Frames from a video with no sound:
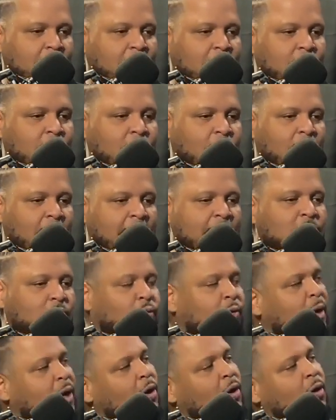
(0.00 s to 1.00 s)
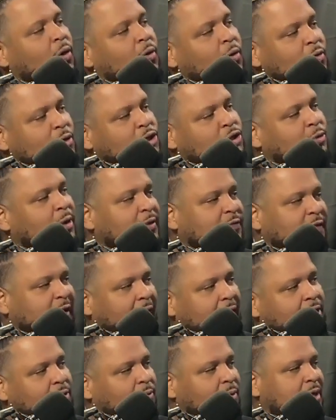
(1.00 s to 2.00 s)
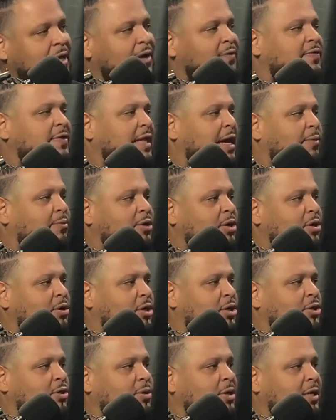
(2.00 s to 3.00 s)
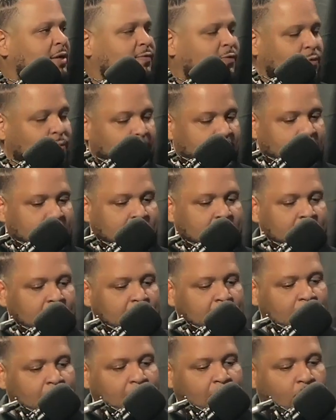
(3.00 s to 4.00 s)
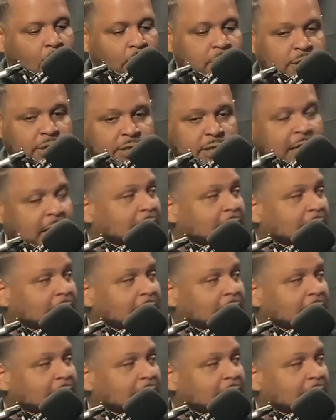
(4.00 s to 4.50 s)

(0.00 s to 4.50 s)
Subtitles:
in a real street fight or whatever, that would have gone a totally different way. Or just